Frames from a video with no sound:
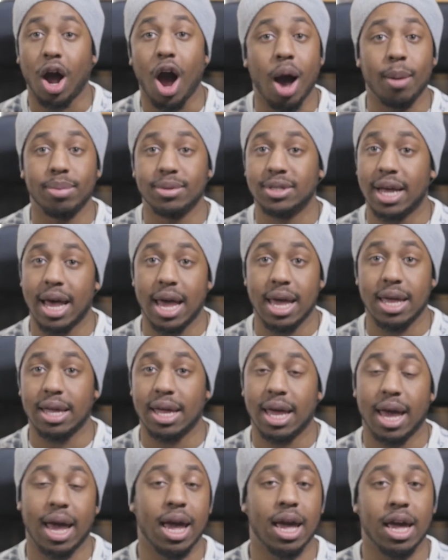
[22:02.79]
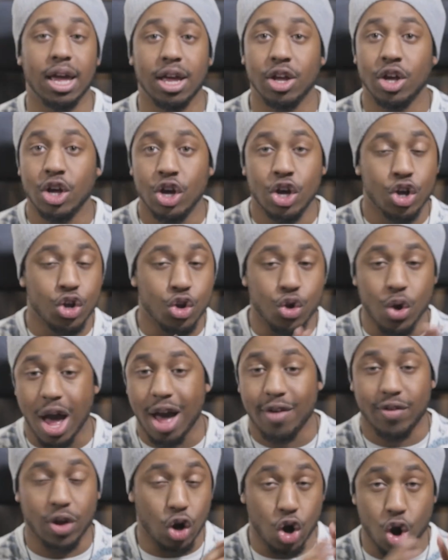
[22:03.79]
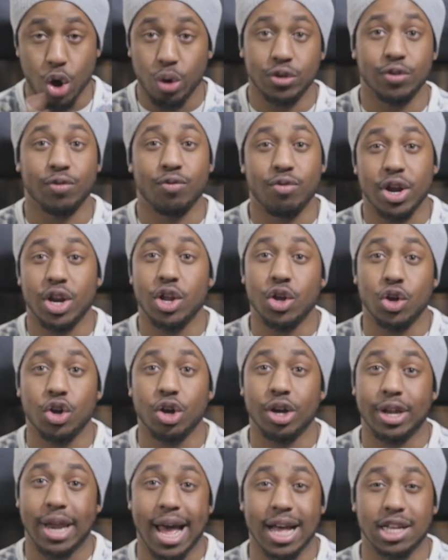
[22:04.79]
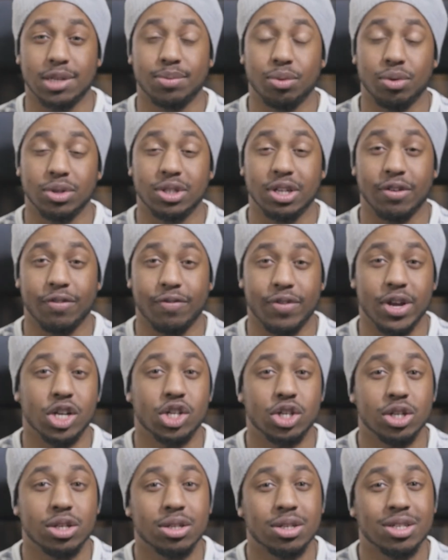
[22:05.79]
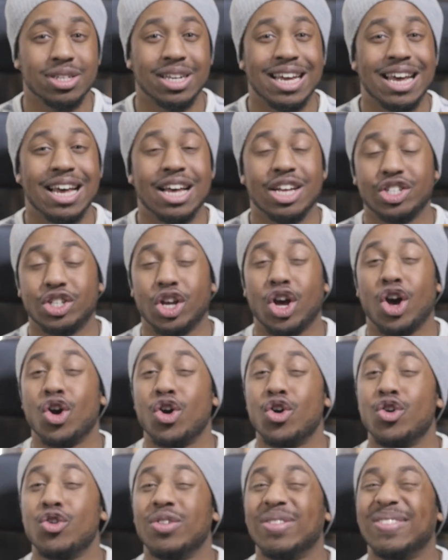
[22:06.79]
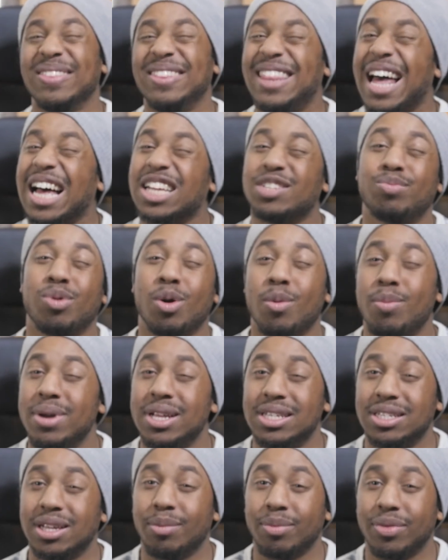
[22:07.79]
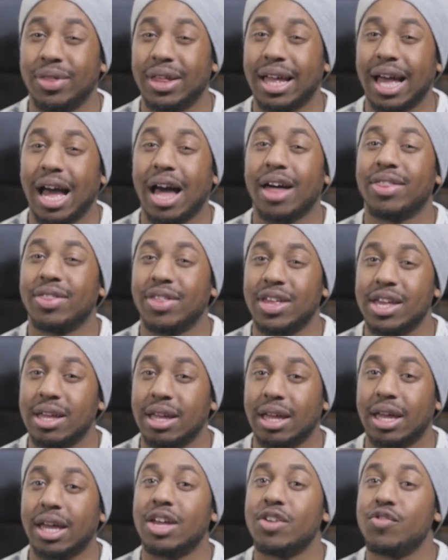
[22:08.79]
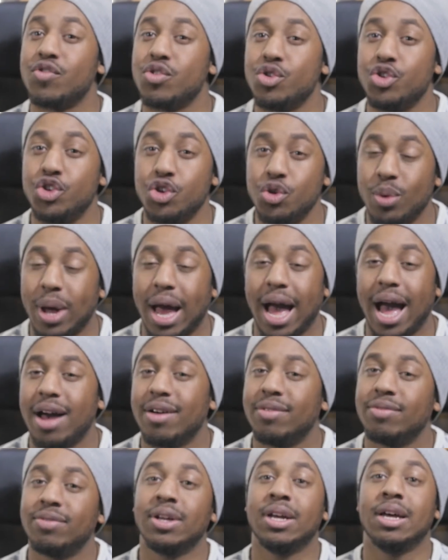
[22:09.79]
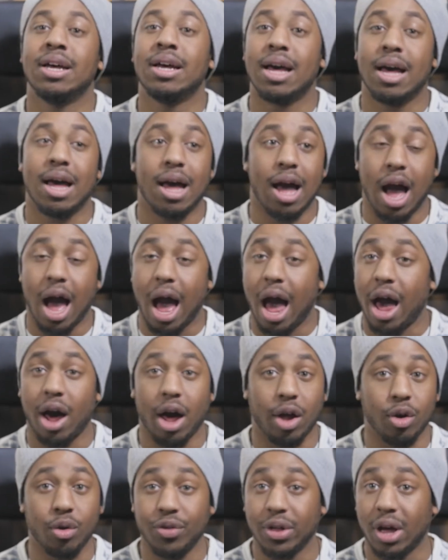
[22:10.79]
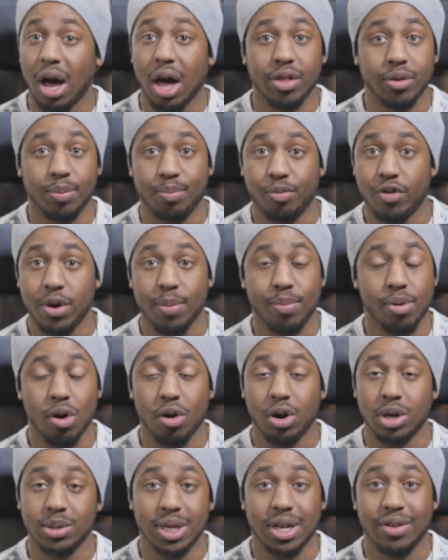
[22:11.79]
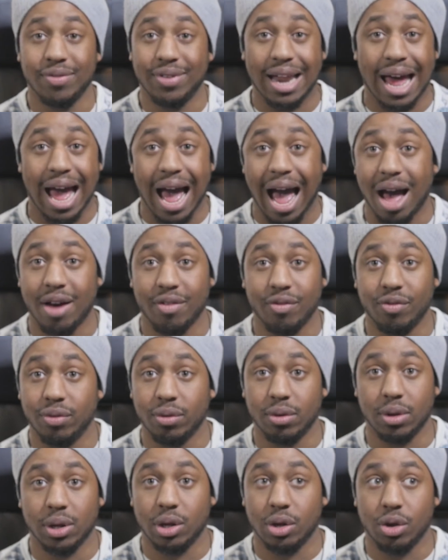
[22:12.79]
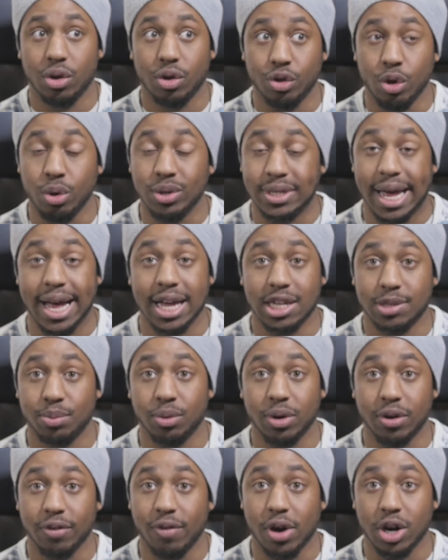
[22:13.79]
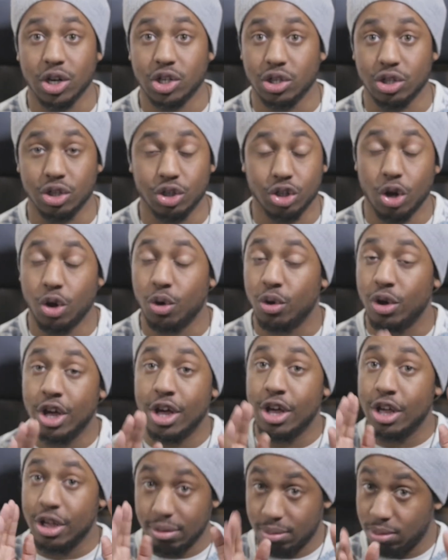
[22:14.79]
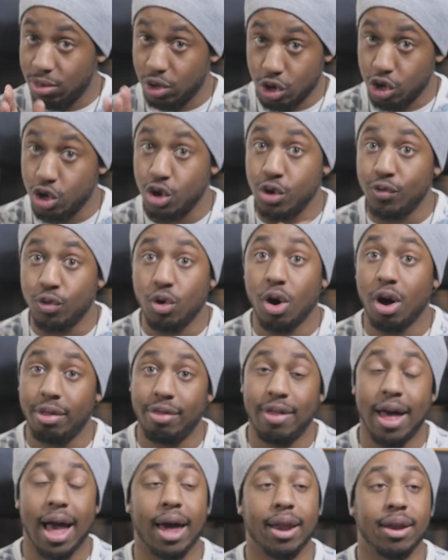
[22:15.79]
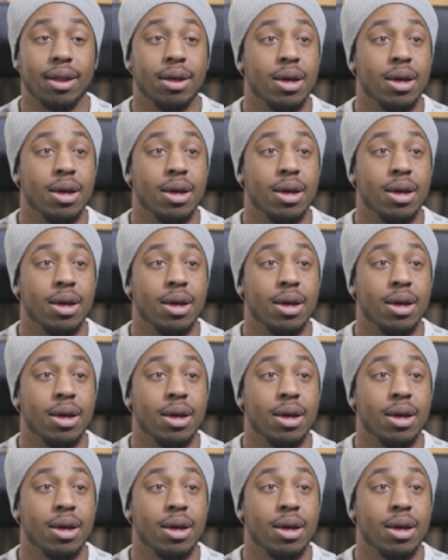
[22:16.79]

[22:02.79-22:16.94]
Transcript: up to 8K. You have a loads of really good exporting features. So that's probably something I think if you do have, I don't think other free programs even have those exporting functions. So you've got that.